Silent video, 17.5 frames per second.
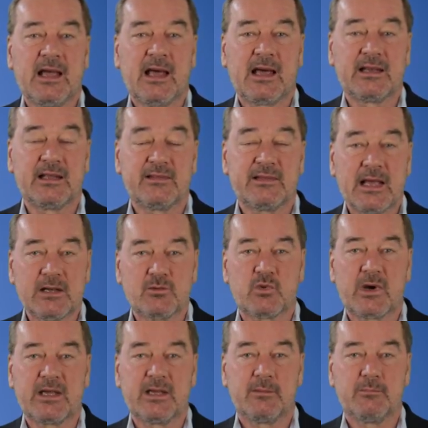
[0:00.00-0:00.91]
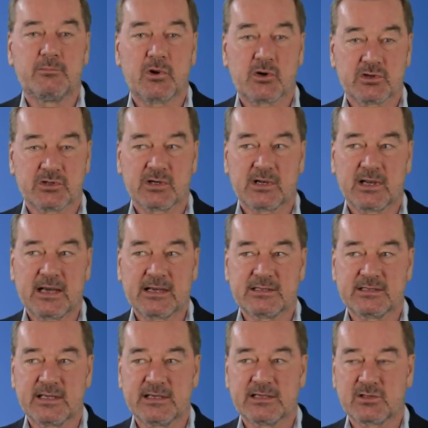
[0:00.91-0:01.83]
and in that way
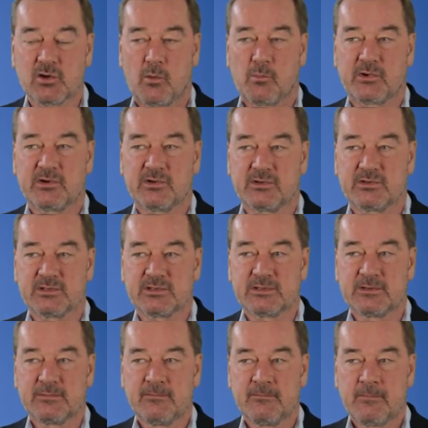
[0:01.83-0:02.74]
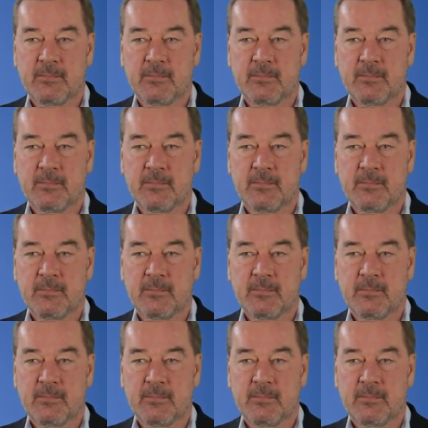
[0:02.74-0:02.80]
personalize this competence.